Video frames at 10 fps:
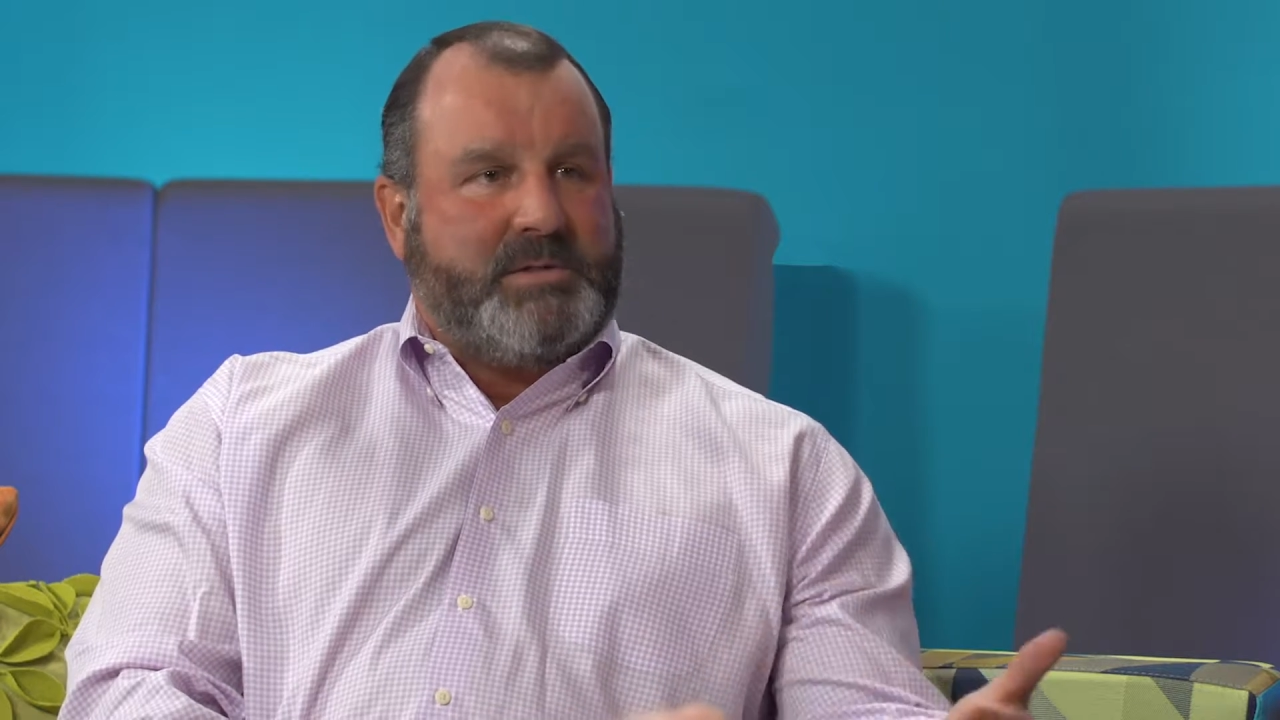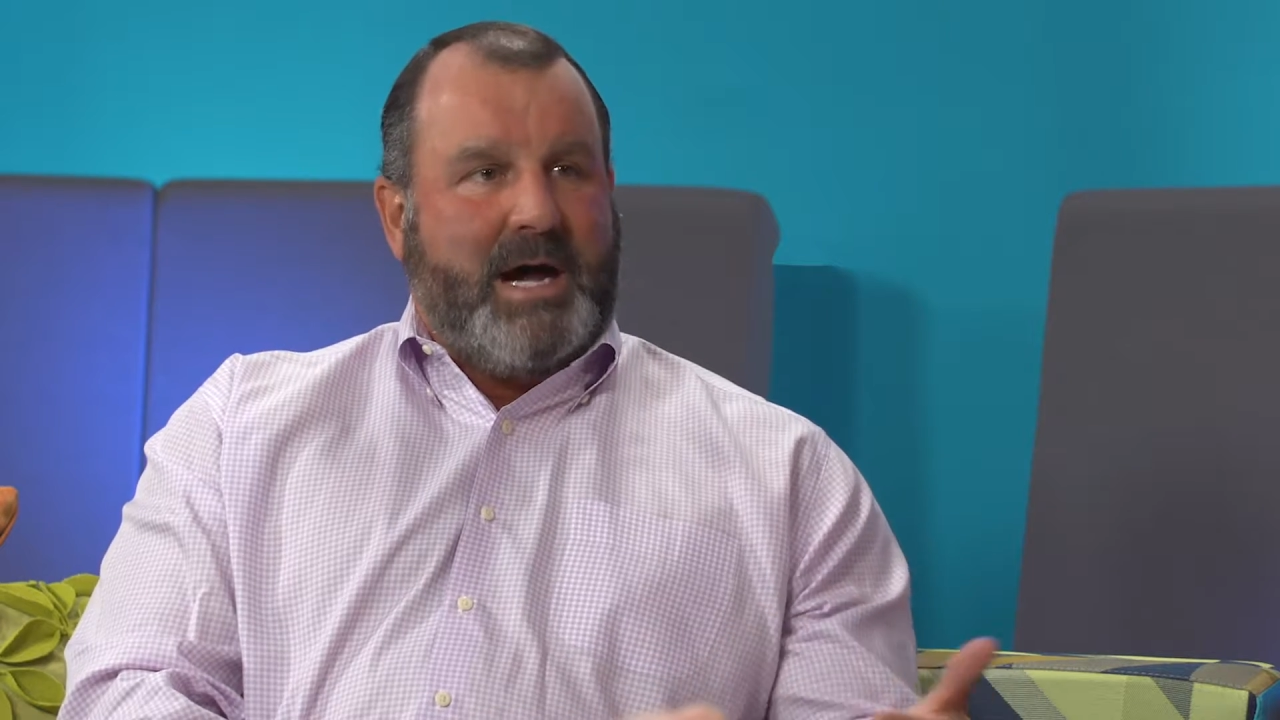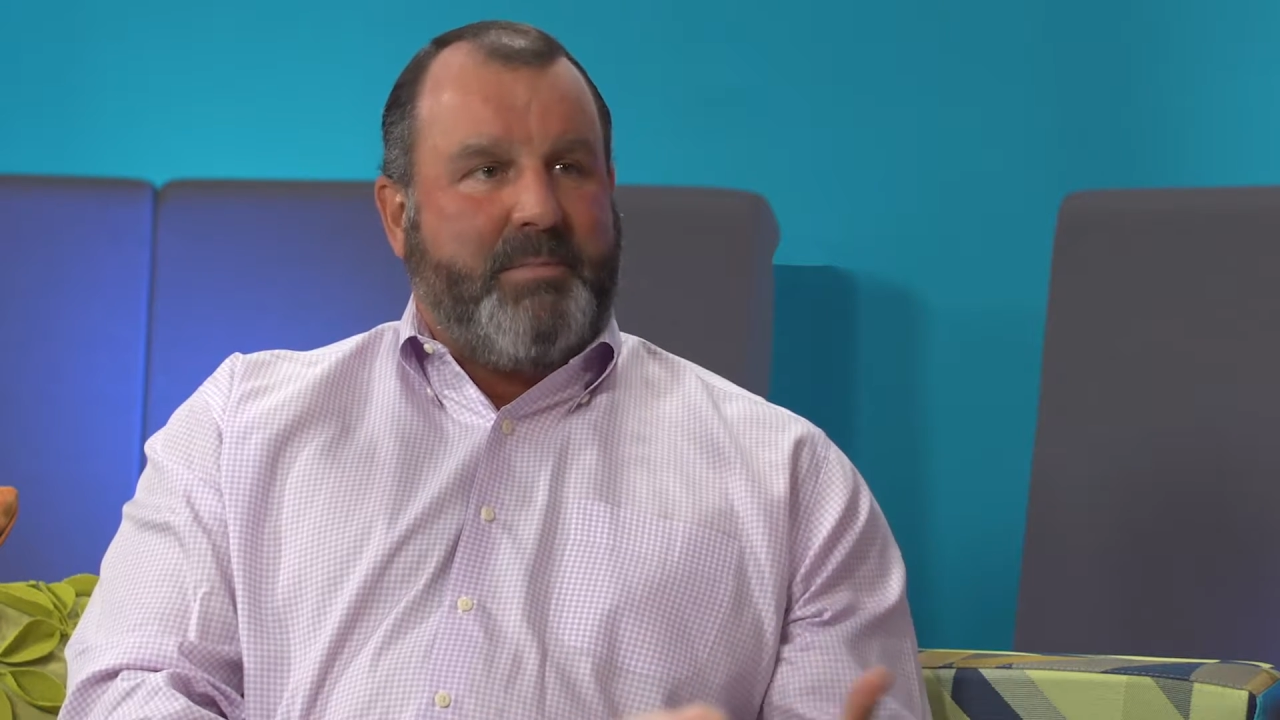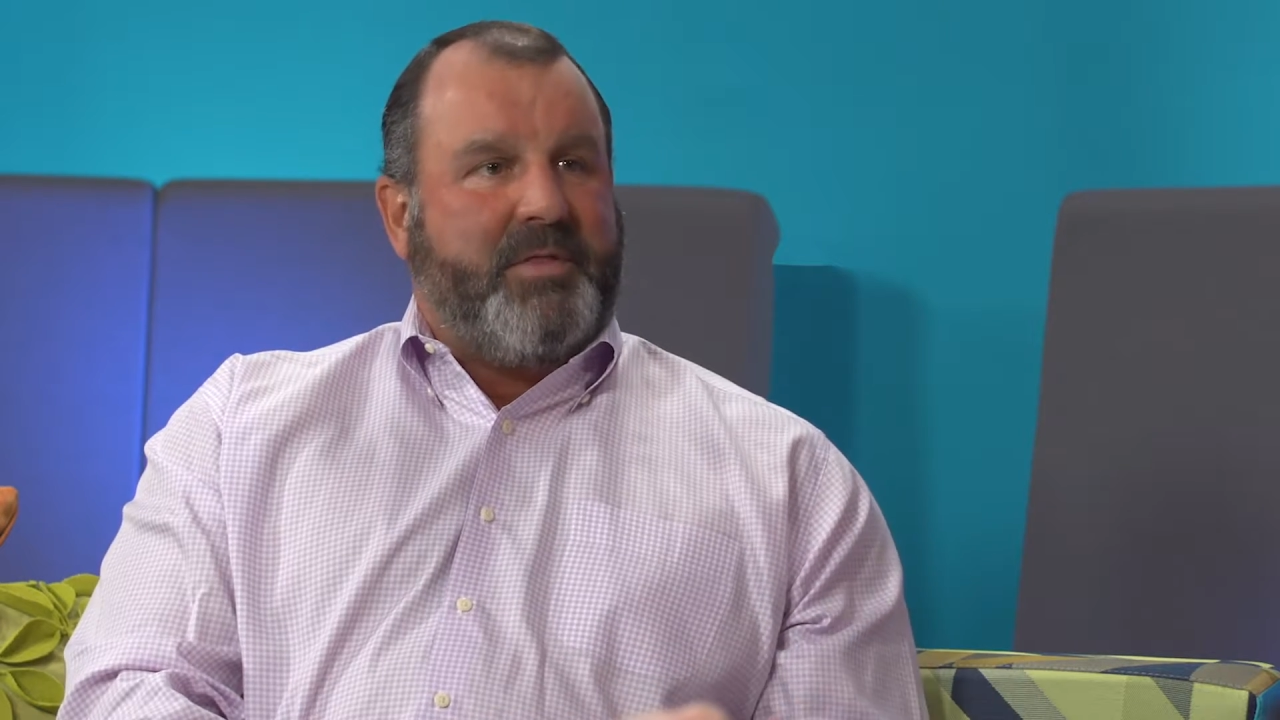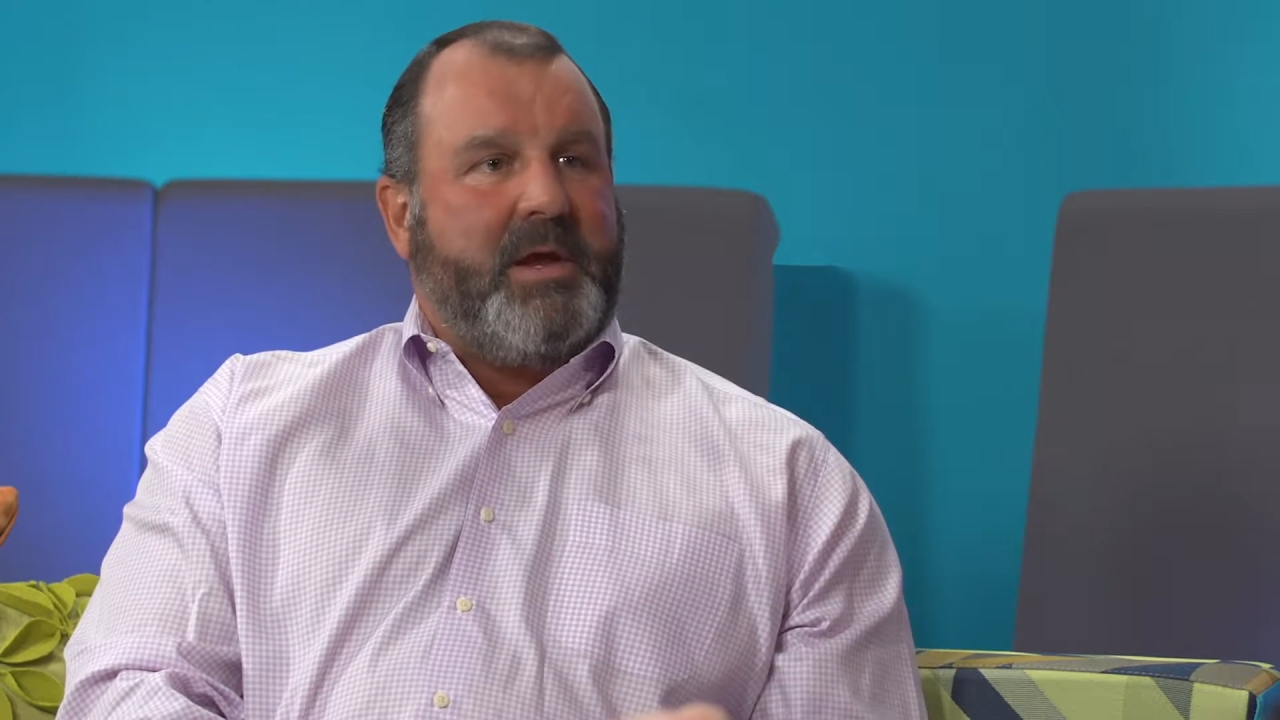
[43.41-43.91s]

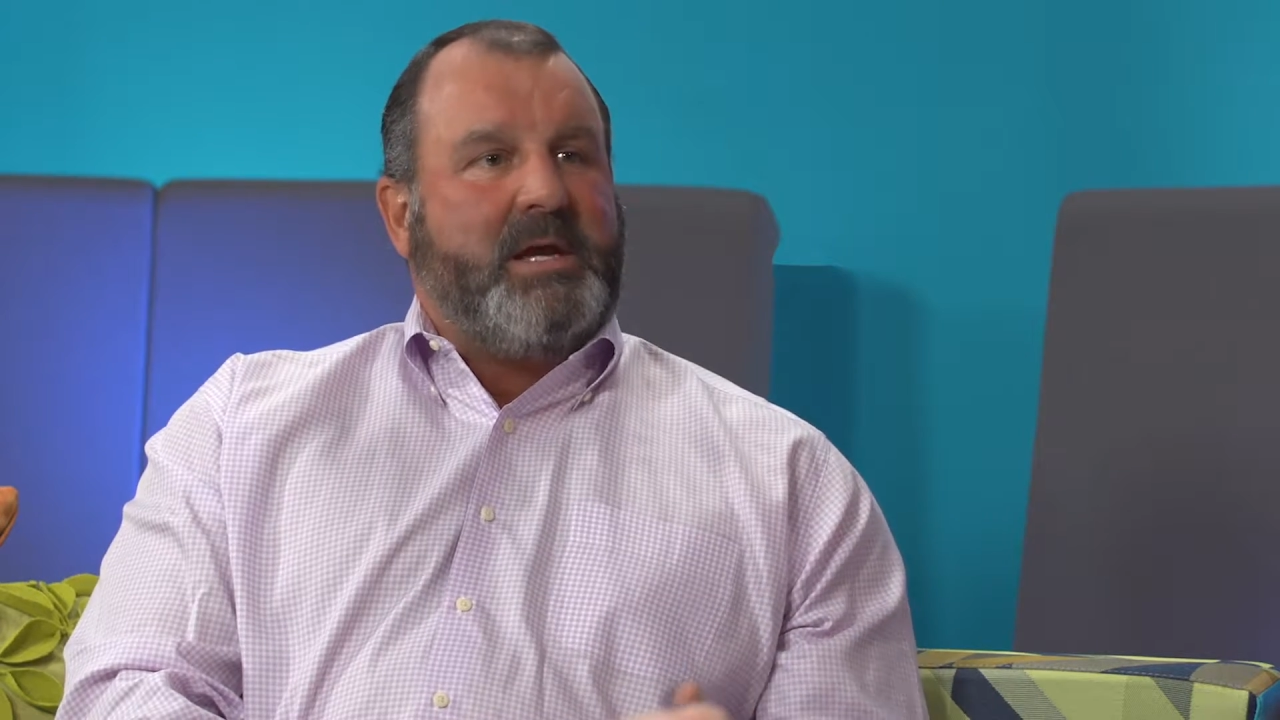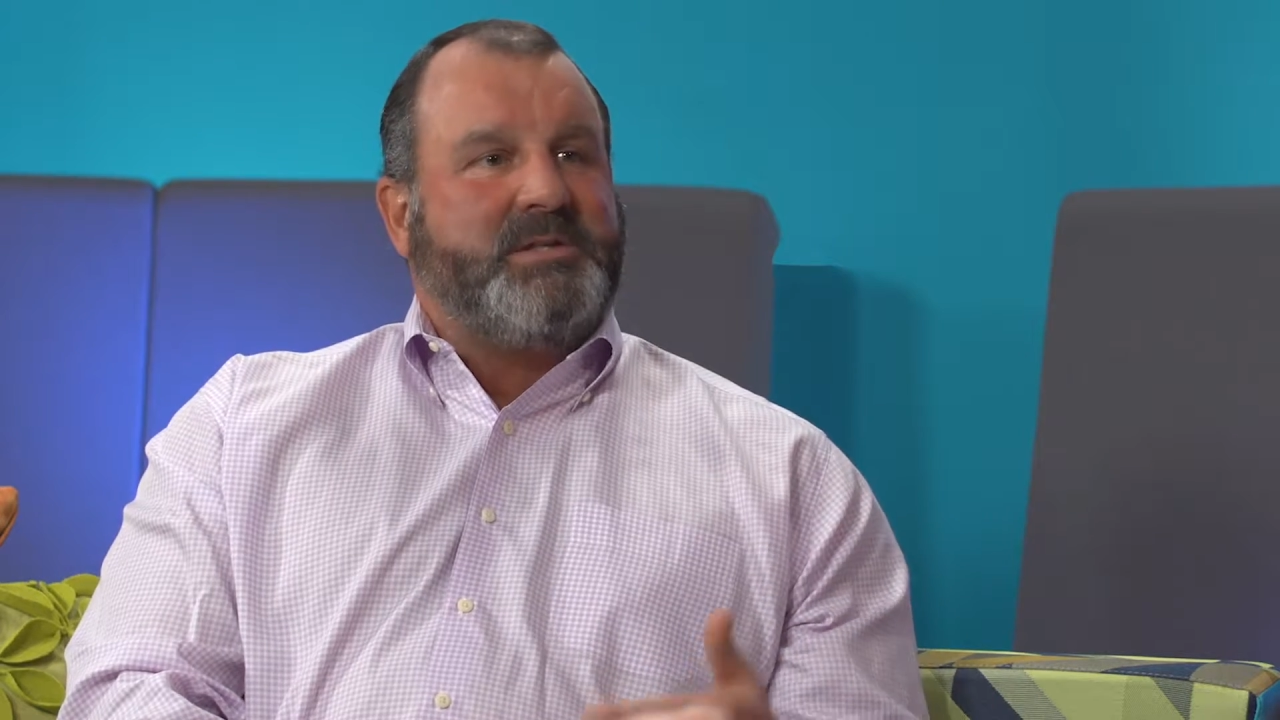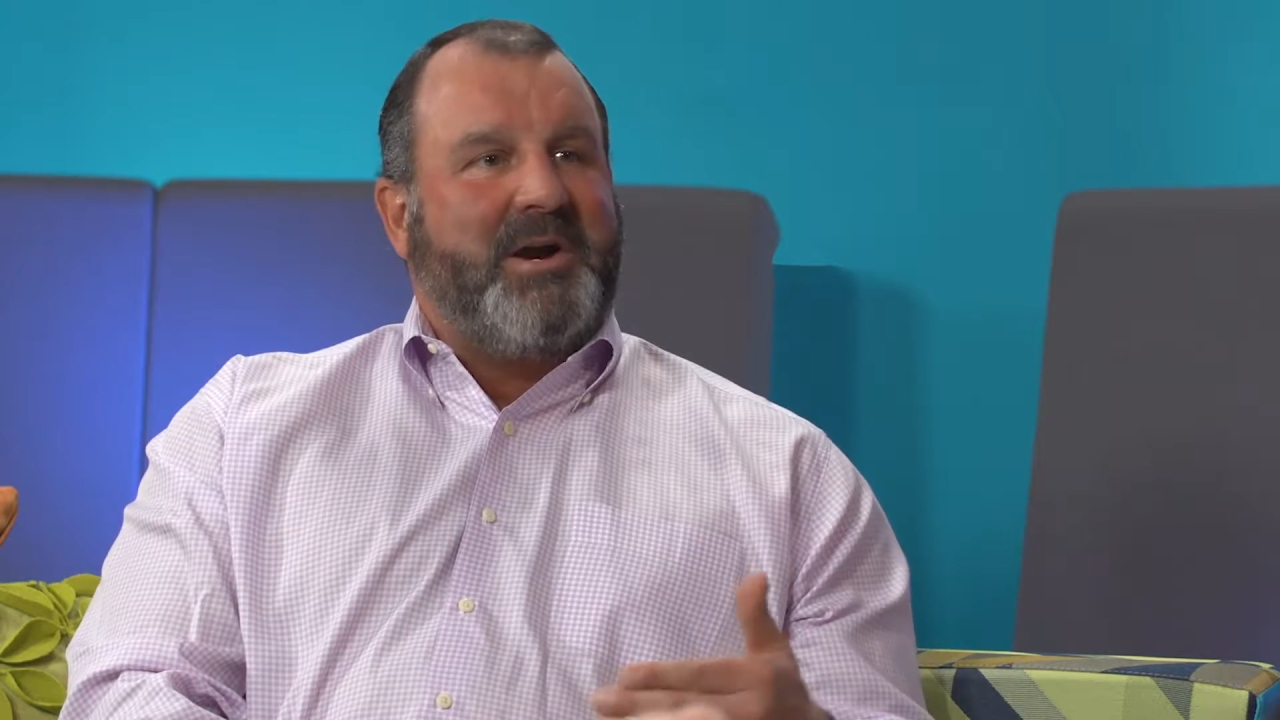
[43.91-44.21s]
top of things.